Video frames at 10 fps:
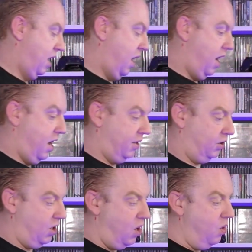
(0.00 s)
Uh,
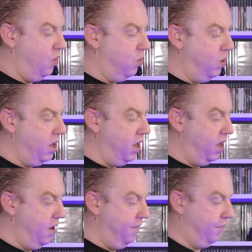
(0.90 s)
so
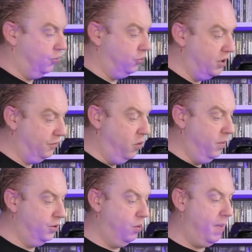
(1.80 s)
with
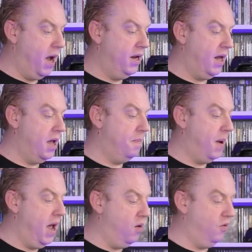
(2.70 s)
Transformers, we paid a
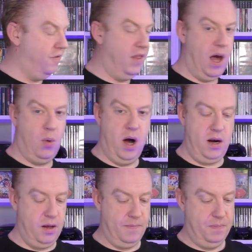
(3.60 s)
pound for that
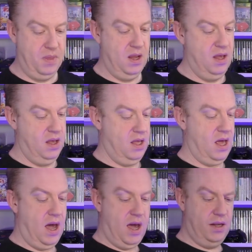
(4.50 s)
one.
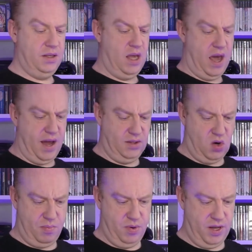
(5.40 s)
And yeah, as
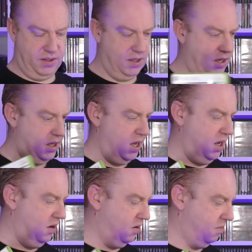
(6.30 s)
I predicted
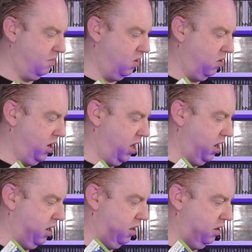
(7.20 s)
in
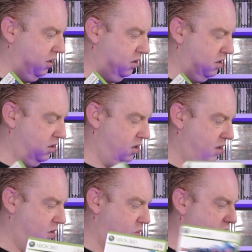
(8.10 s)
my in
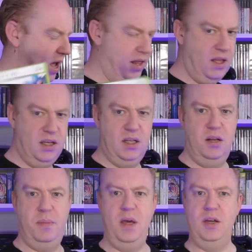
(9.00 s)
the when I had this
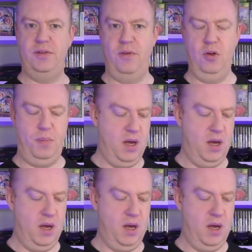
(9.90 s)
in the PS on the